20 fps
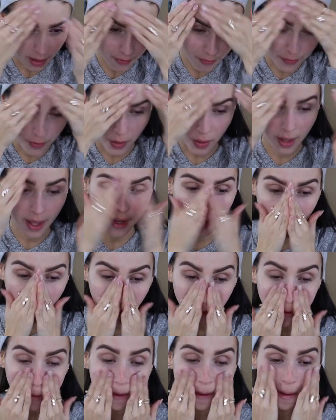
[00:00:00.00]
I feel like
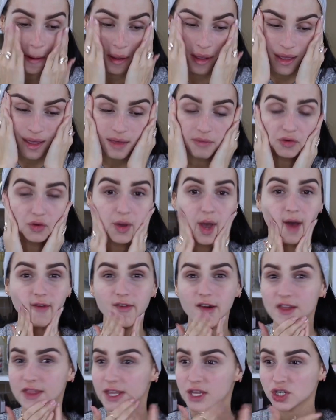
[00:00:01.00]
if you
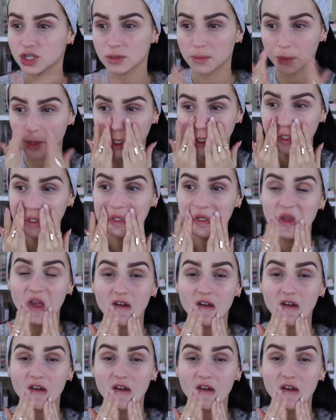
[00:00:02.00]
have foundation brush,